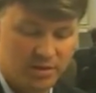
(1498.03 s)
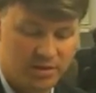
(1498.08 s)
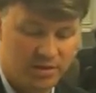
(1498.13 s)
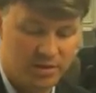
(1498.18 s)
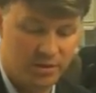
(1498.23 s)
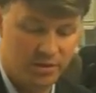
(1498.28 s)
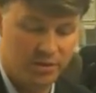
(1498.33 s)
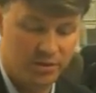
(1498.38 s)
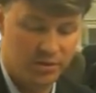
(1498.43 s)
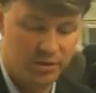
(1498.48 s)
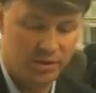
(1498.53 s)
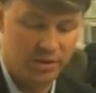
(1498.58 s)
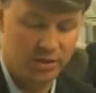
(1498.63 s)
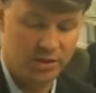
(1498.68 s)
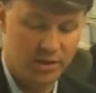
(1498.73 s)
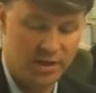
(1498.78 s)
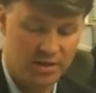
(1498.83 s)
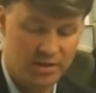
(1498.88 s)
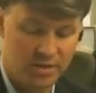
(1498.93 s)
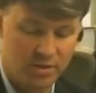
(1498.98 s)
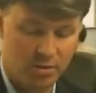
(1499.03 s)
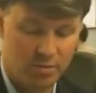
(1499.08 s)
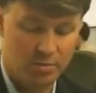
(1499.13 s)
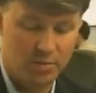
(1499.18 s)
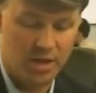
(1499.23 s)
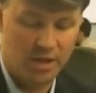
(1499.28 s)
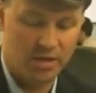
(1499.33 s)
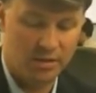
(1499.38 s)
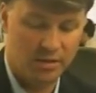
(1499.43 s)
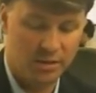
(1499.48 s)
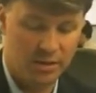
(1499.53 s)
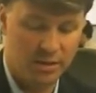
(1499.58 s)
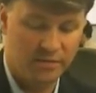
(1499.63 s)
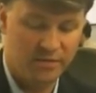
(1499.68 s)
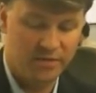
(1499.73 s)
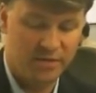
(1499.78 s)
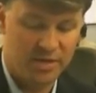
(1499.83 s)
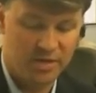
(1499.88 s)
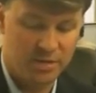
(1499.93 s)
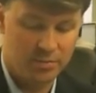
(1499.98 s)
solution? Is your model a
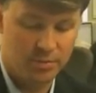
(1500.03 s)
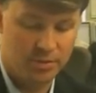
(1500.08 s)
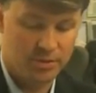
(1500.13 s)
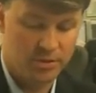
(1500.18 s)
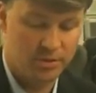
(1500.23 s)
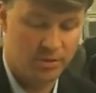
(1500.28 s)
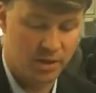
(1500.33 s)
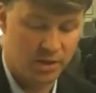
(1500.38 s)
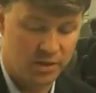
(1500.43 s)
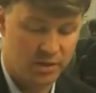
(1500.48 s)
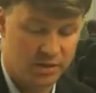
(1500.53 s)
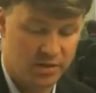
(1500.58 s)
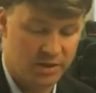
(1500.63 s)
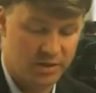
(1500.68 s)
feasible structure?